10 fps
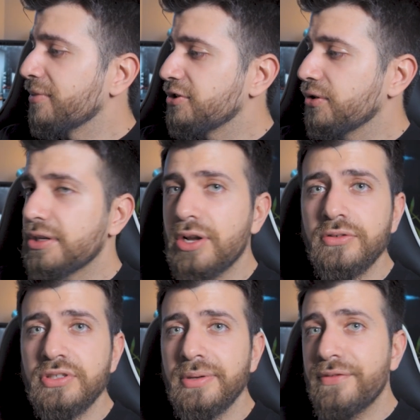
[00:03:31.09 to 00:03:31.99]
But you can
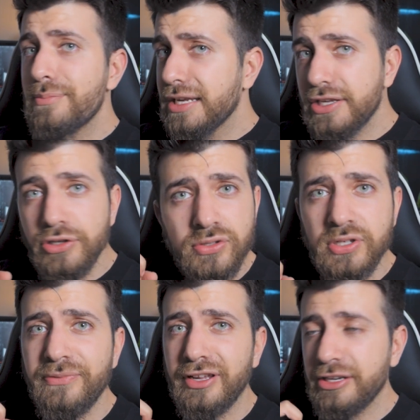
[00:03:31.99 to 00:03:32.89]
also even make a
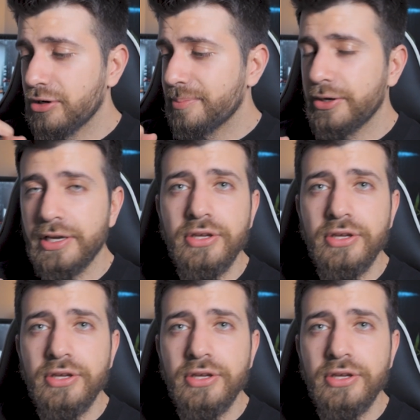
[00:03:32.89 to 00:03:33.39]
YouTube video about it.